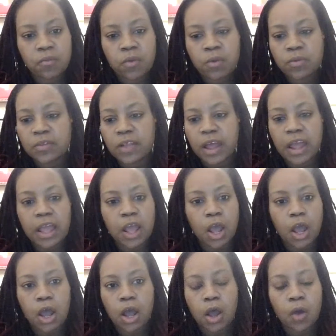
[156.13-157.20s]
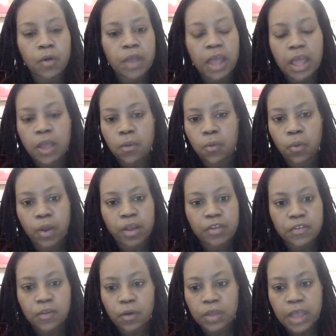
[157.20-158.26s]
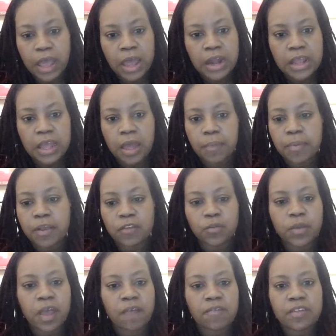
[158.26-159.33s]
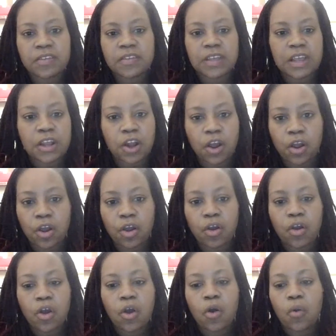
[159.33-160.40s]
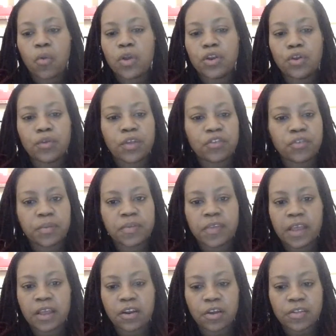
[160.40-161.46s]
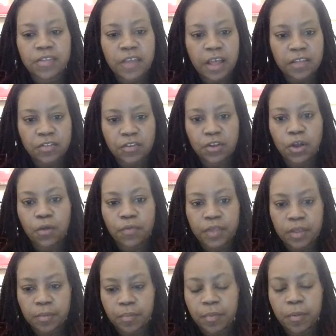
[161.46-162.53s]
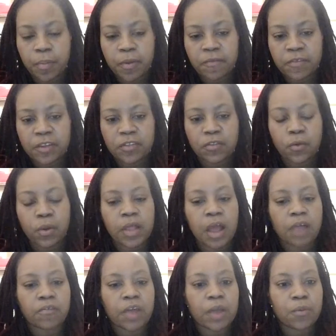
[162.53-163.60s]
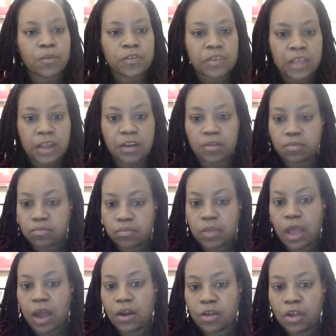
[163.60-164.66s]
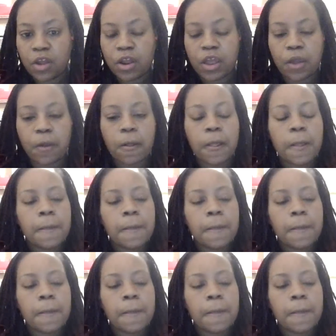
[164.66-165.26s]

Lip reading: We was like, okay, where's Sonia Eddy at? Because we haven't seen her. We knew that she was taking her test. The Epiphany storyline, right, was getting kind of good here.